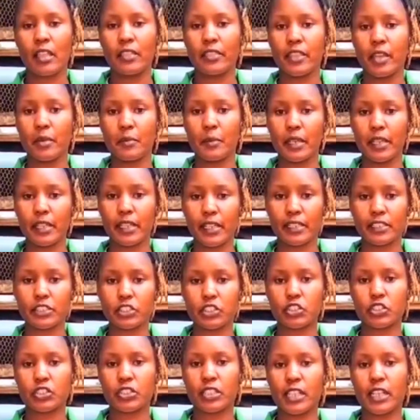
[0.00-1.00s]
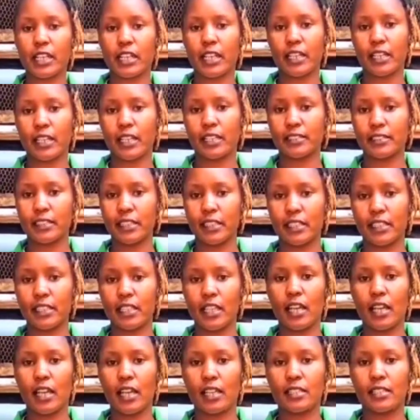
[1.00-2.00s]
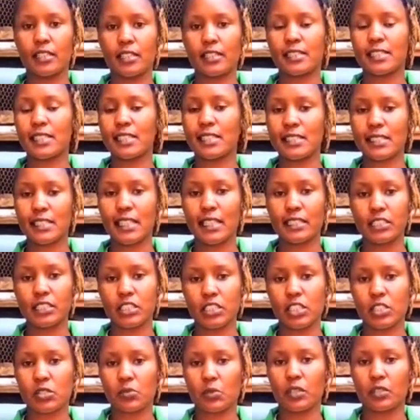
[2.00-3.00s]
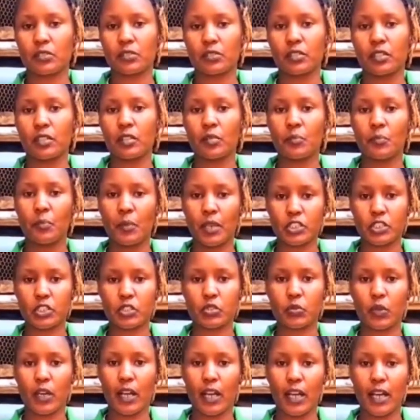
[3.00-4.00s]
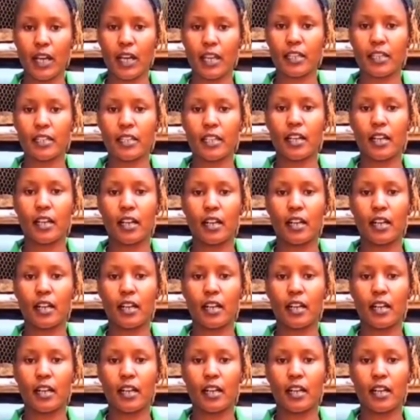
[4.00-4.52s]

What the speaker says: The American chinchilla can attain 6 kgs when mature, and